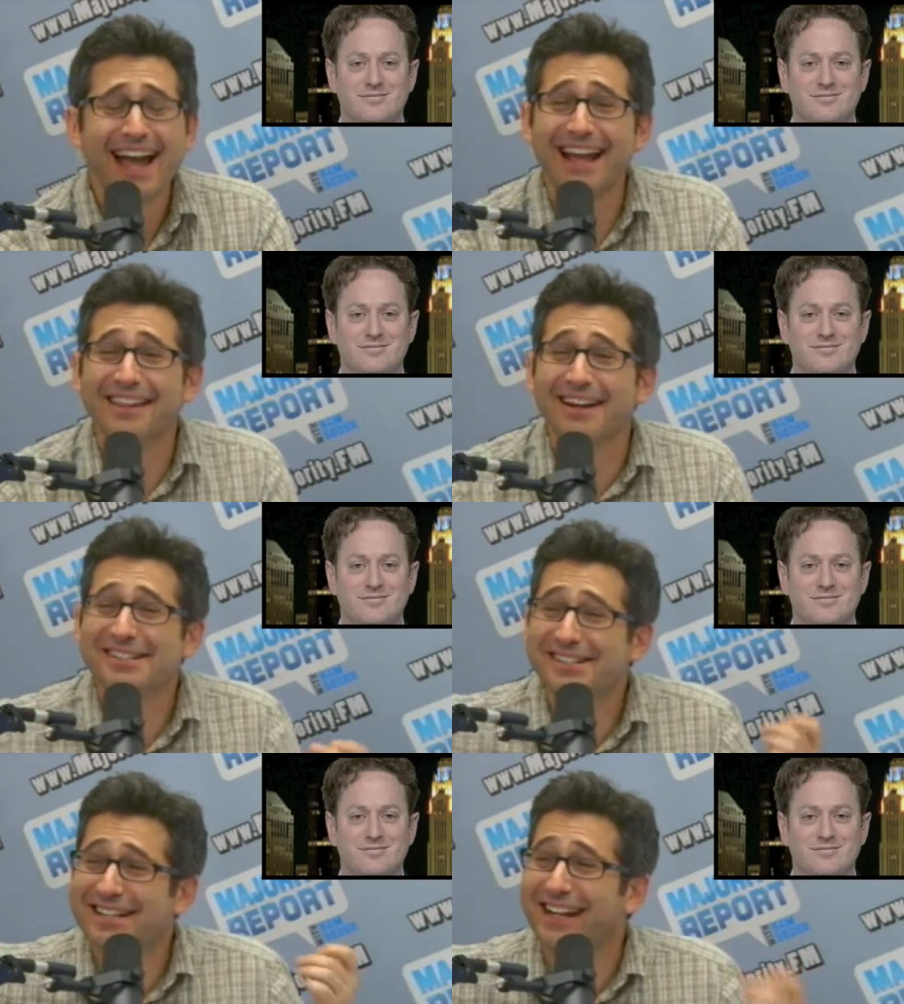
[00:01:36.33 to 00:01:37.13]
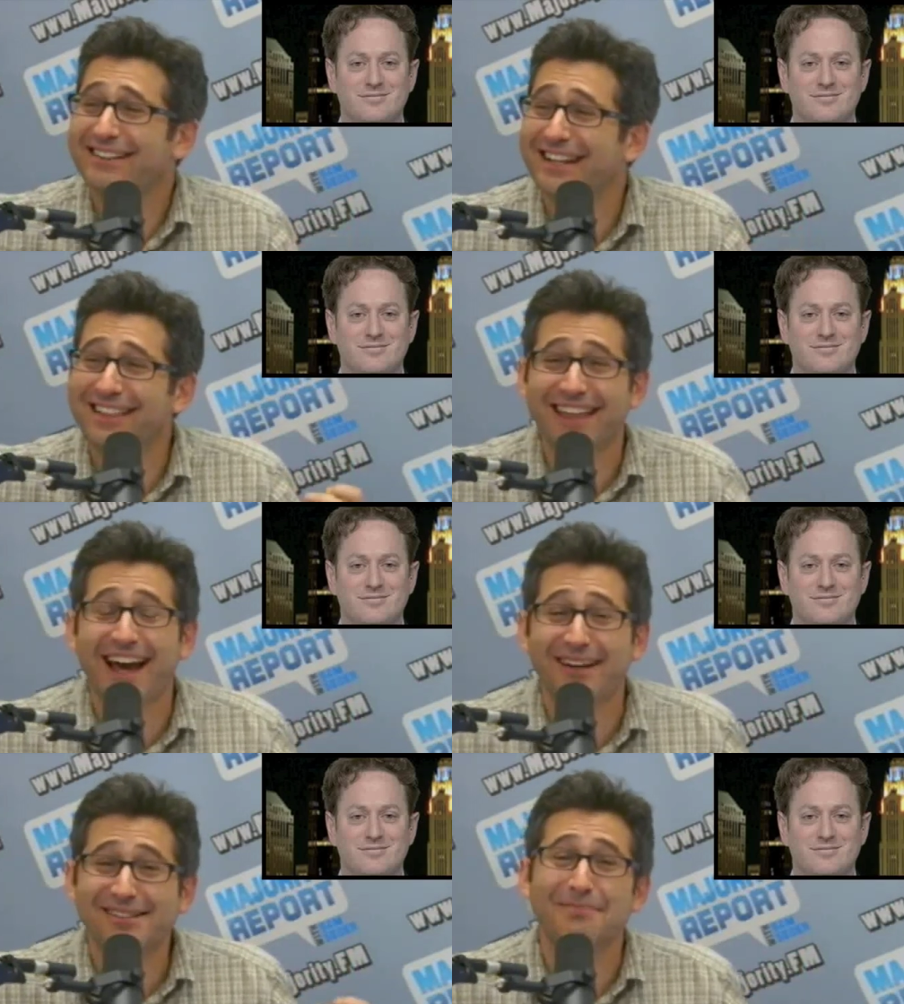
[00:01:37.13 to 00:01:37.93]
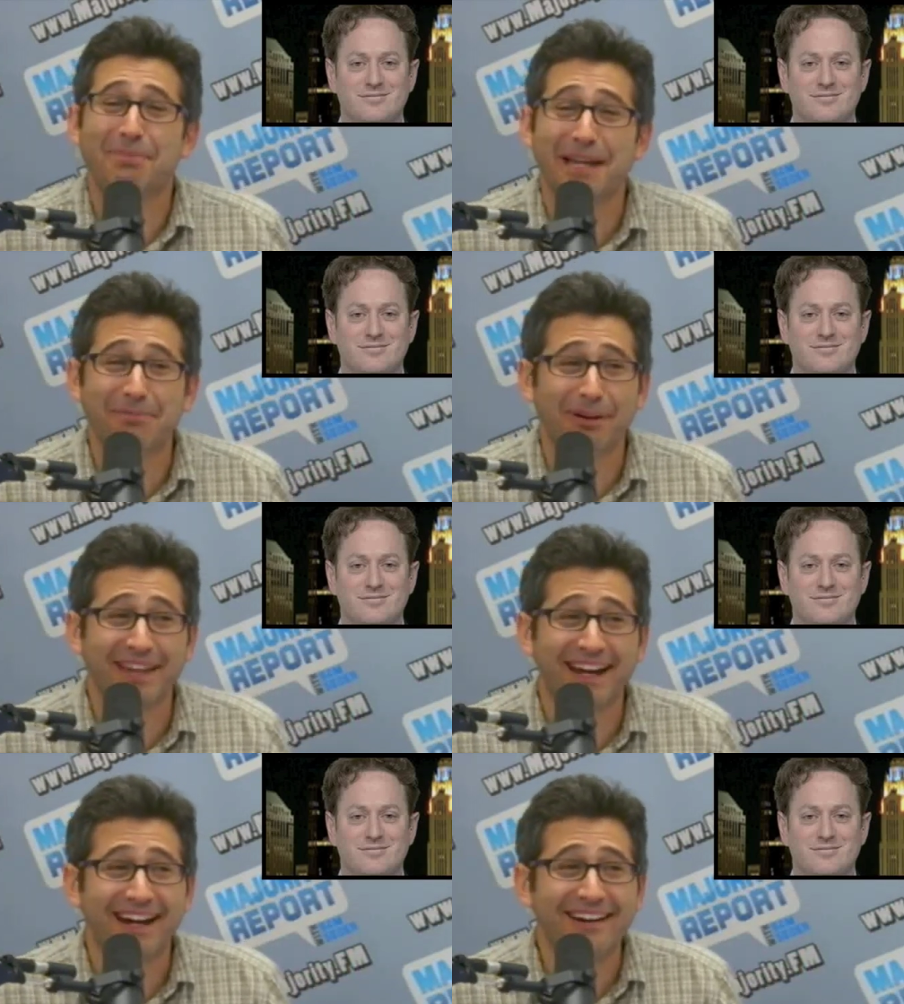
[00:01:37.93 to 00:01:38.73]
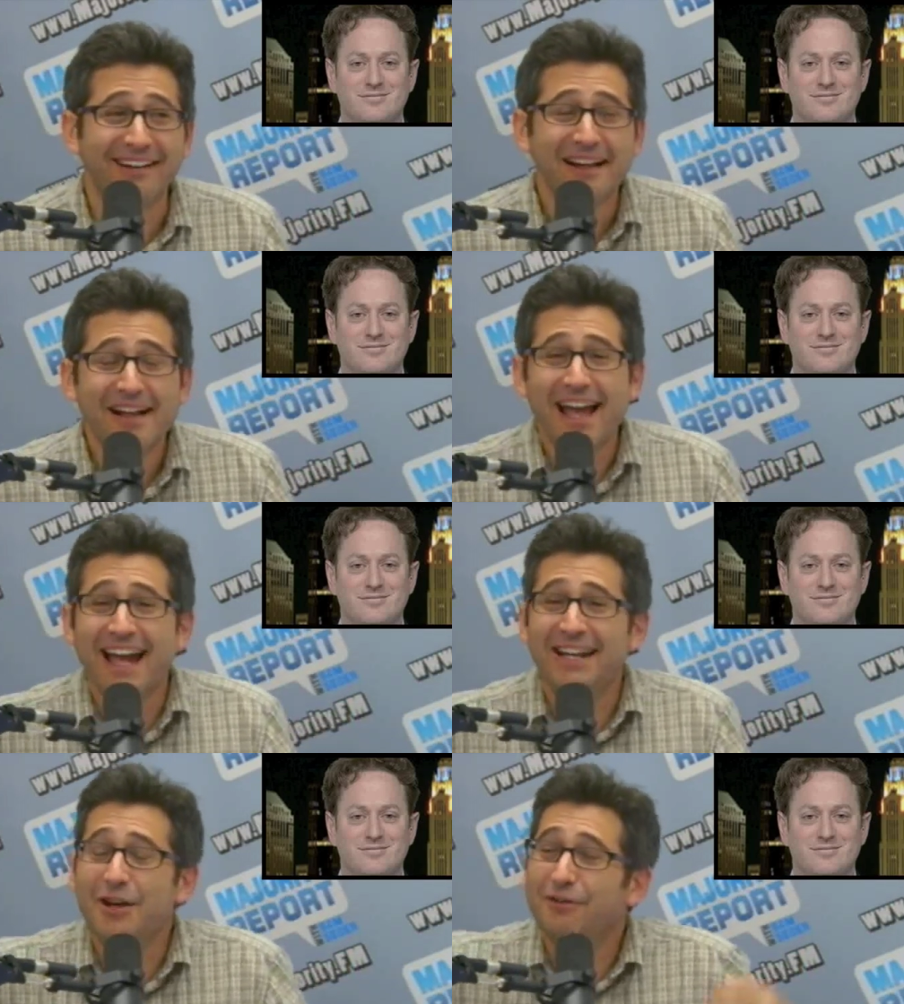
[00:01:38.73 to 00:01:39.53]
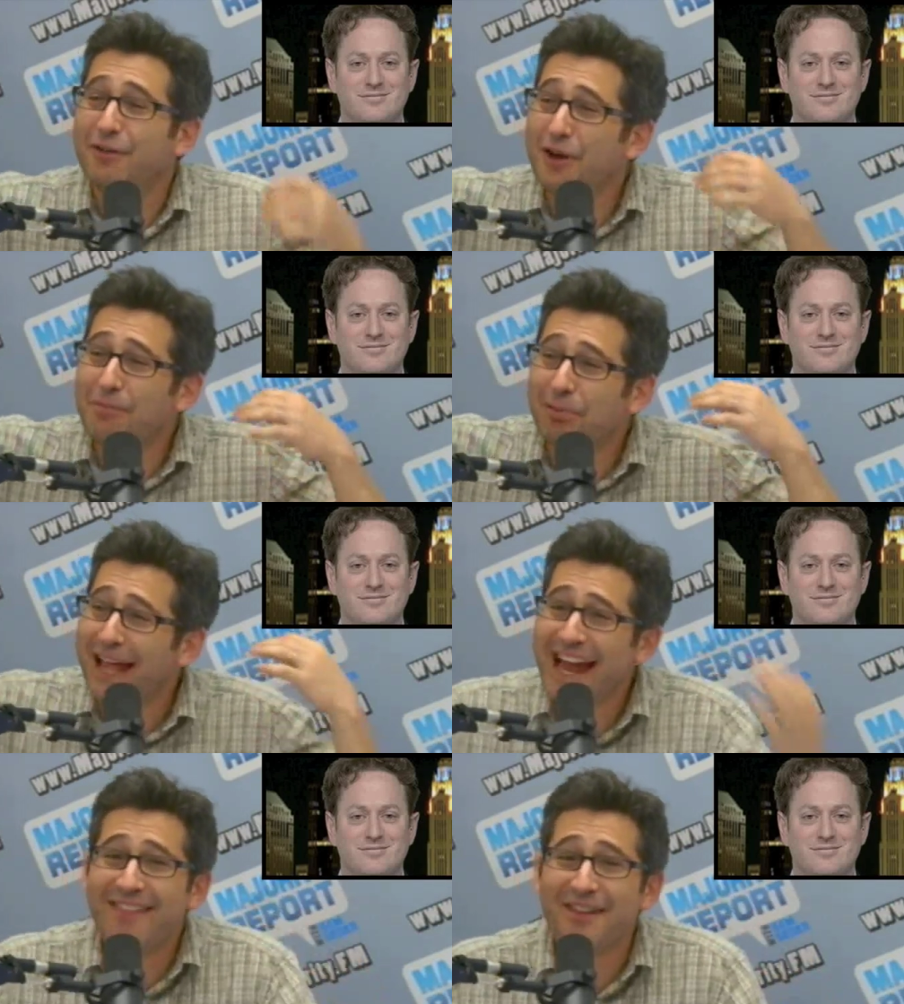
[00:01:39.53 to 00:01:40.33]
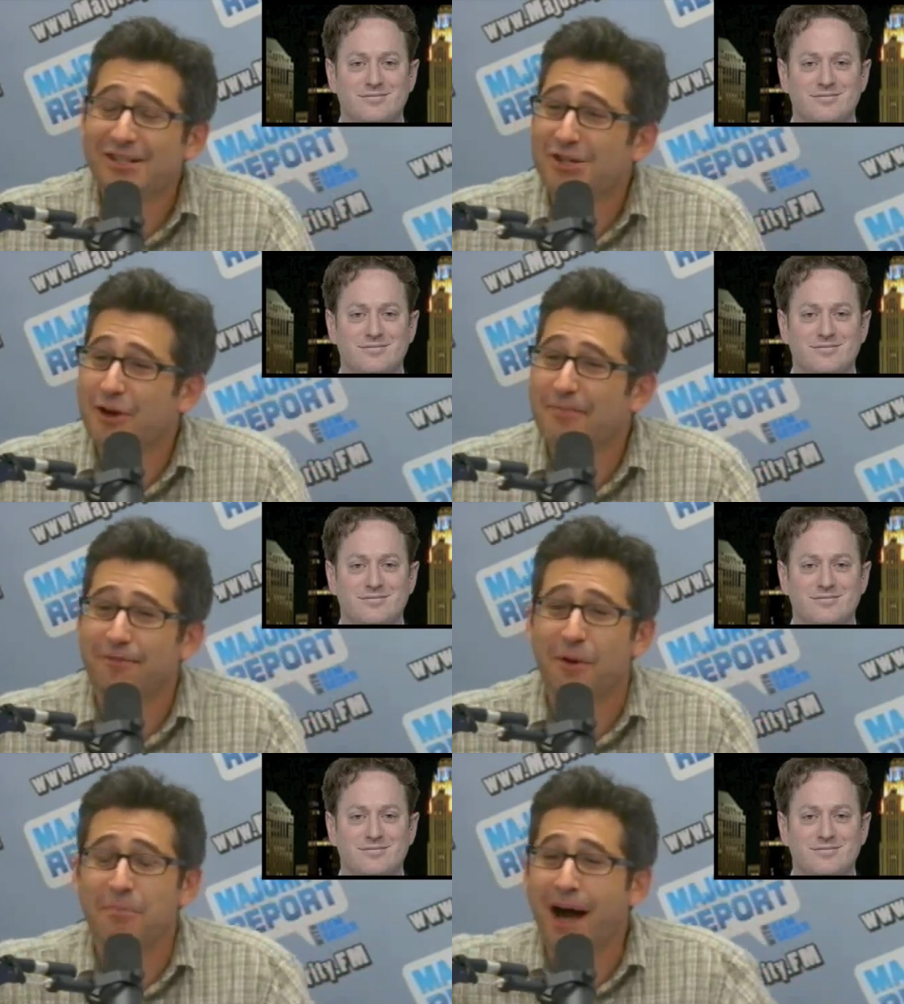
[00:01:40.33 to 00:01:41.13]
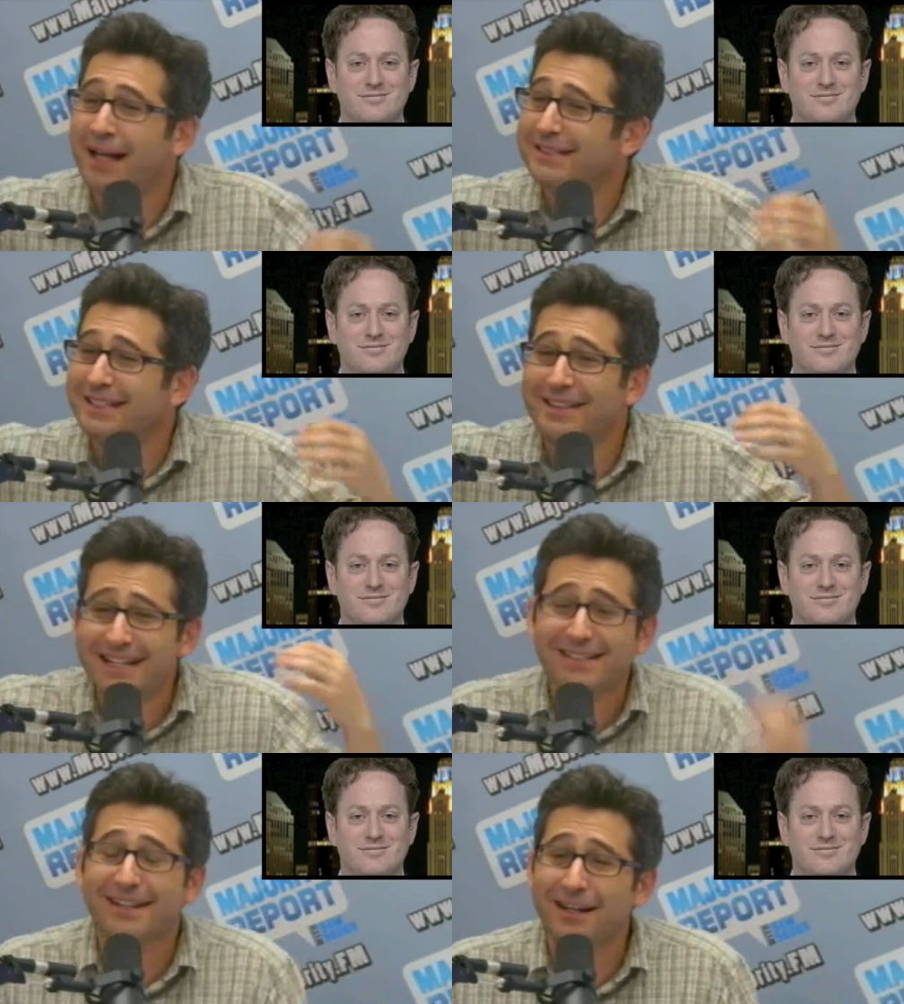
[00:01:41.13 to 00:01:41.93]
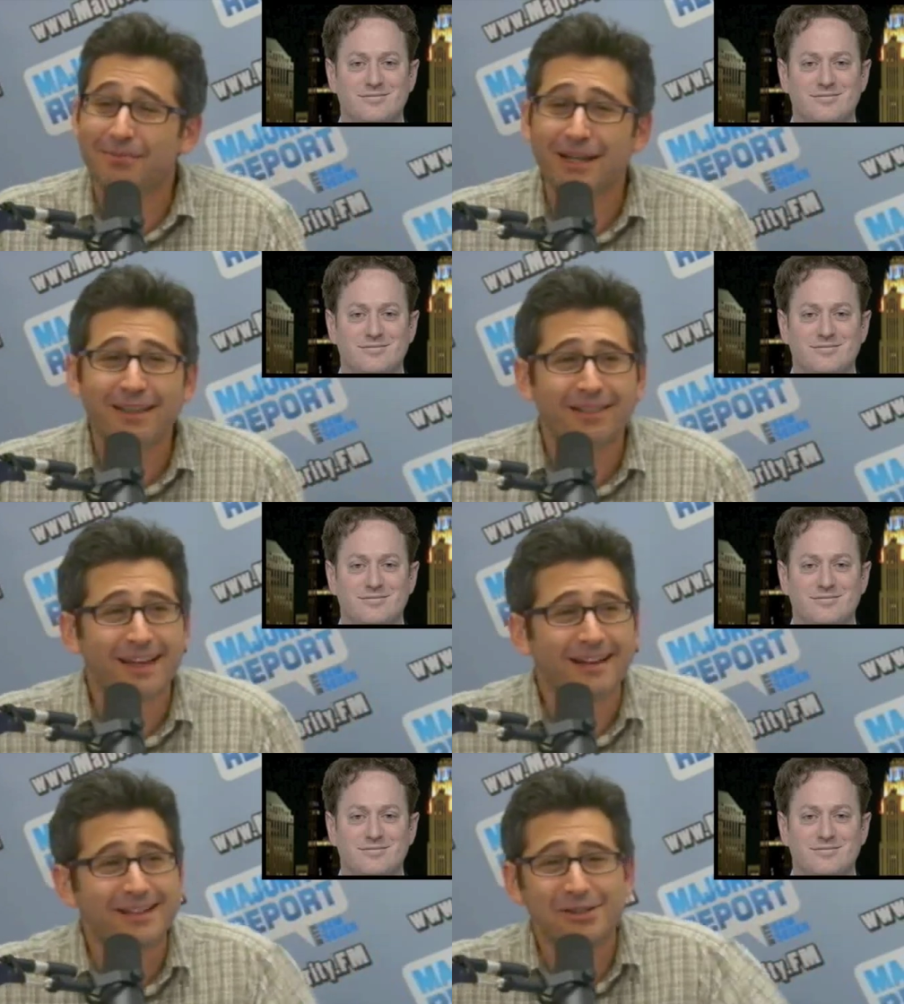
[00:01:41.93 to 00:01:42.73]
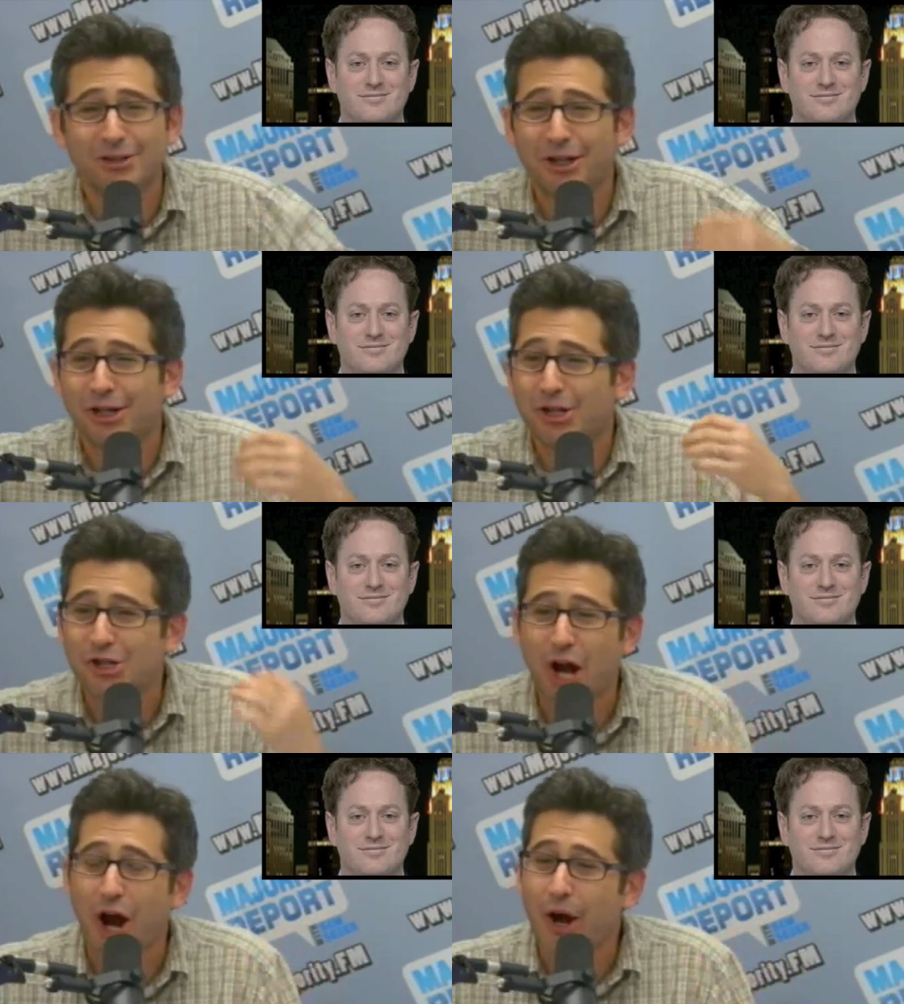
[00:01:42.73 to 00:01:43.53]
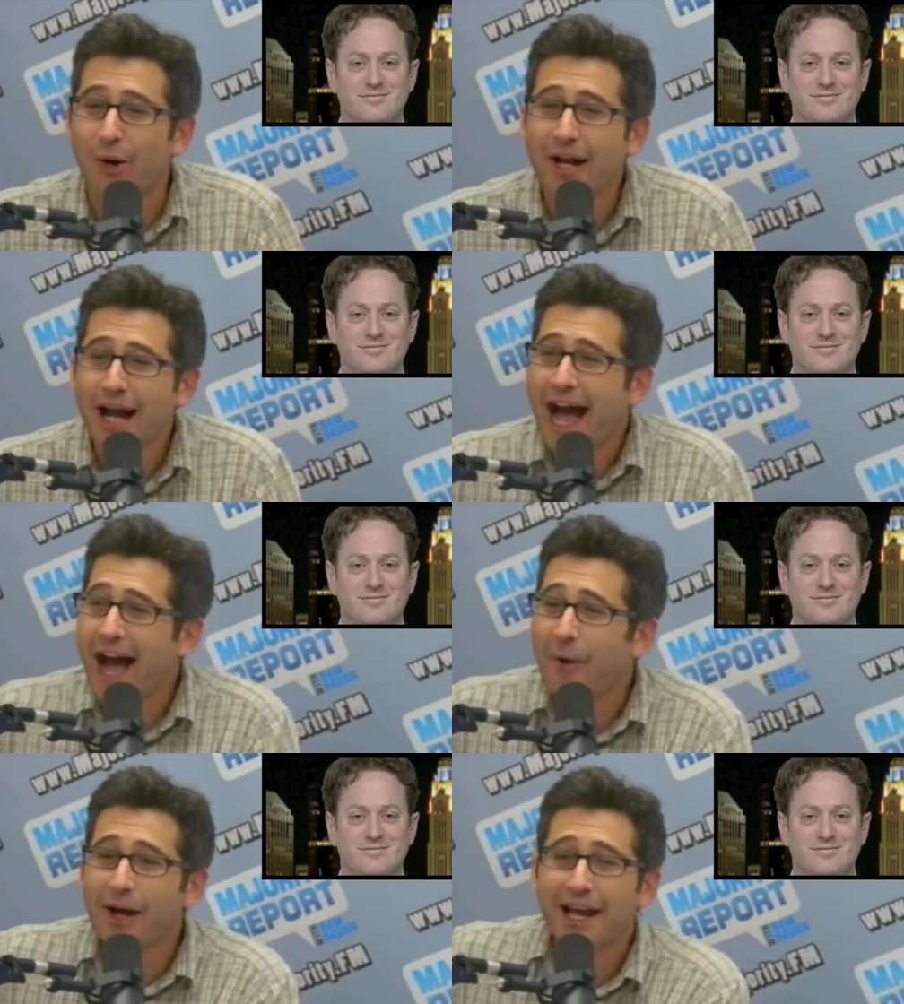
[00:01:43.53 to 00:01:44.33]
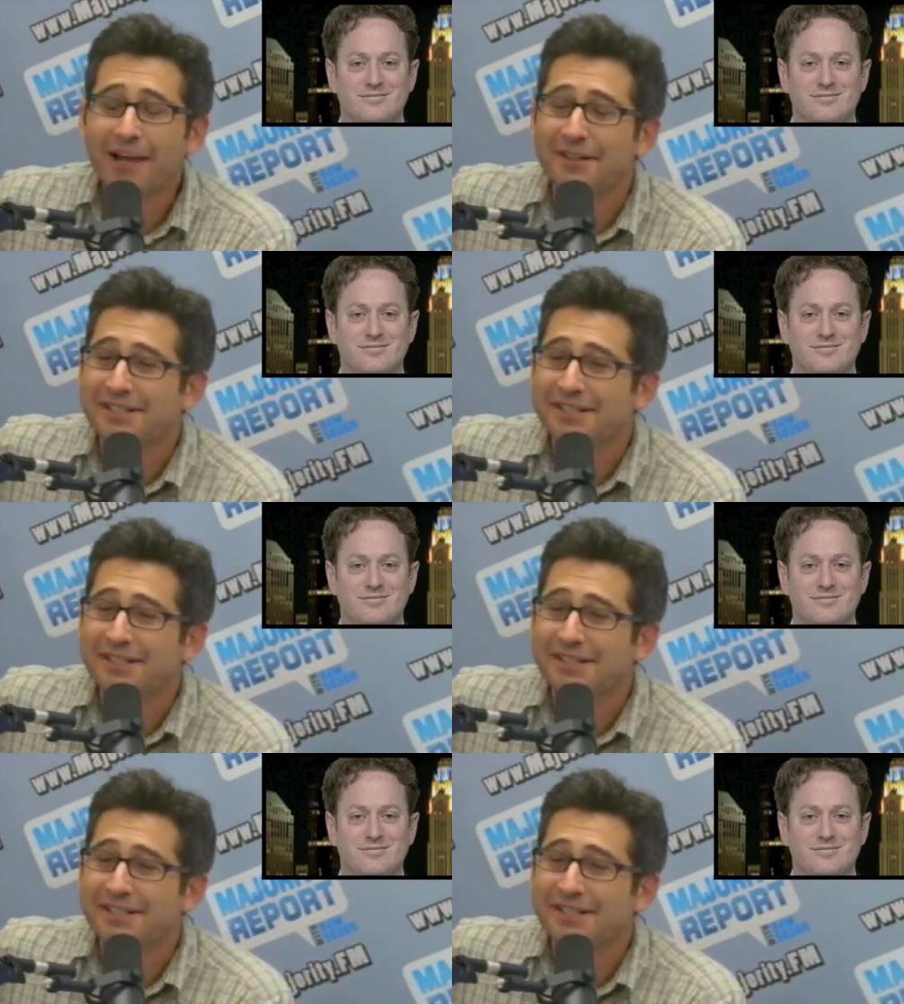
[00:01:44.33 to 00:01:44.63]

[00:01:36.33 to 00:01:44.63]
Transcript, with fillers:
Speaker 1: and there's 60,000 people there and you've you've planned this trip for months and this is going to be the thing that's just going to show how what kind of a